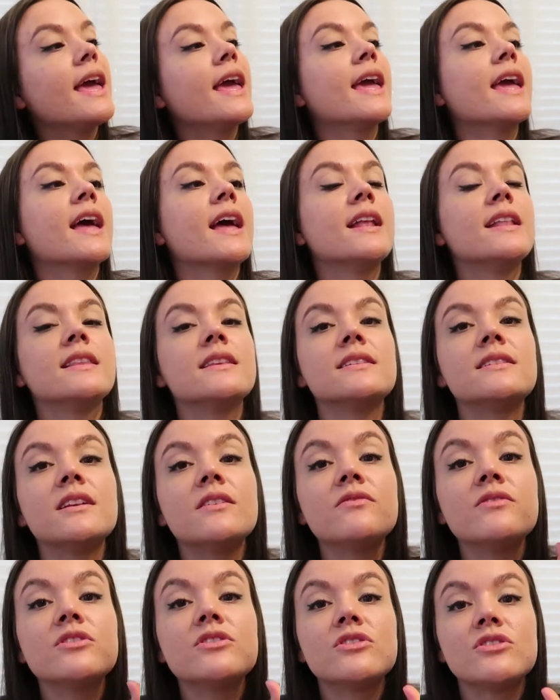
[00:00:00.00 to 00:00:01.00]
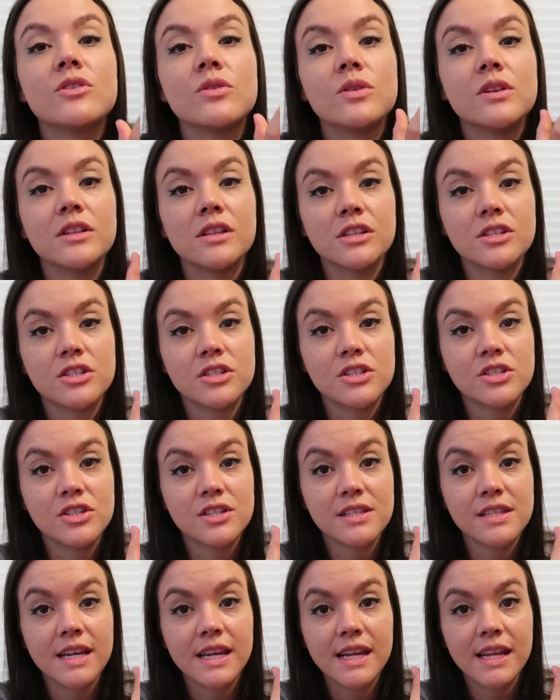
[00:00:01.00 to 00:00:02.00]
And this stuff is so delicious
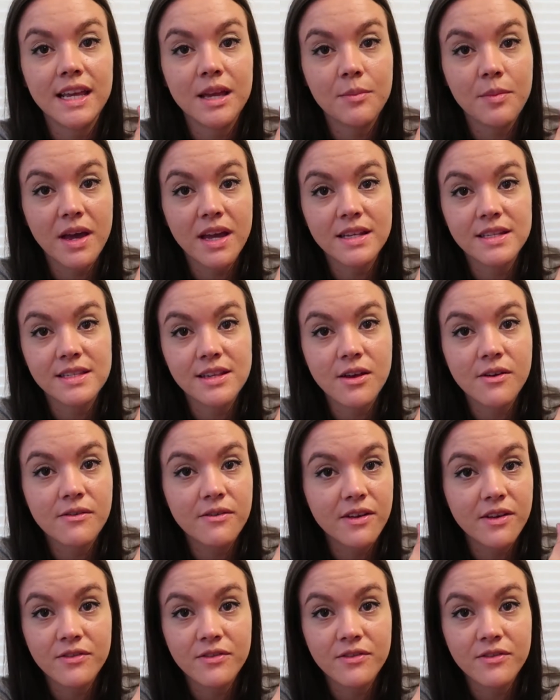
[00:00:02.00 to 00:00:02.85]
just eating it by itself